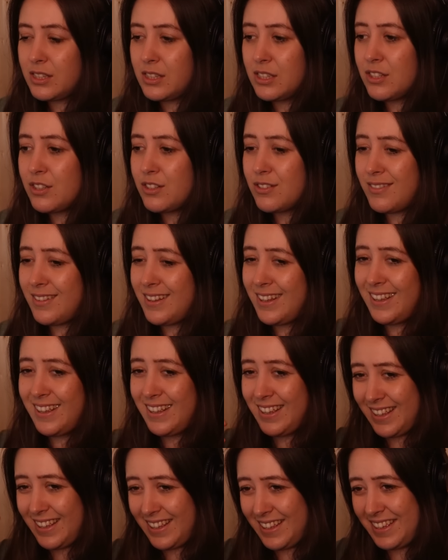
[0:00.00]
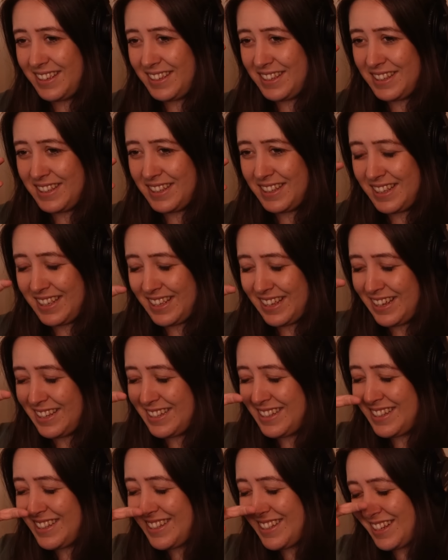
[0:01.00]

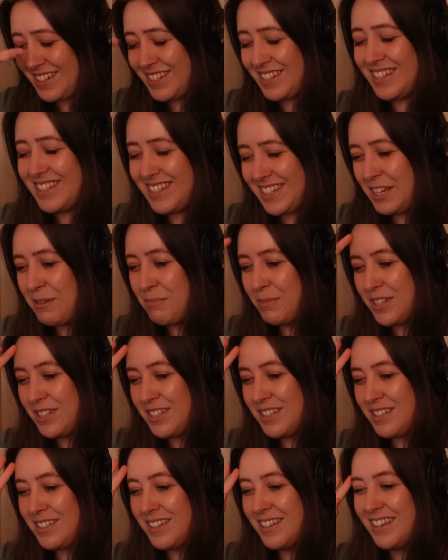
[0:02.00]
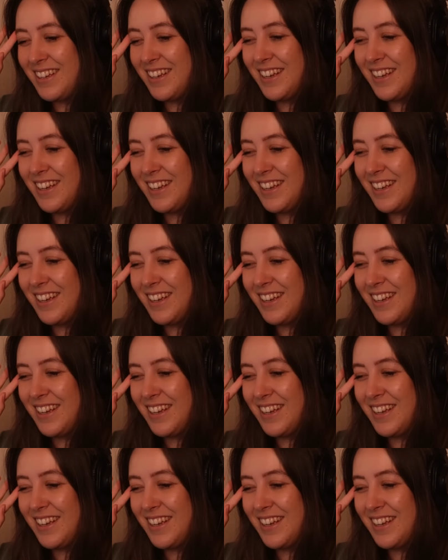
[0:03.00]
Such a seamless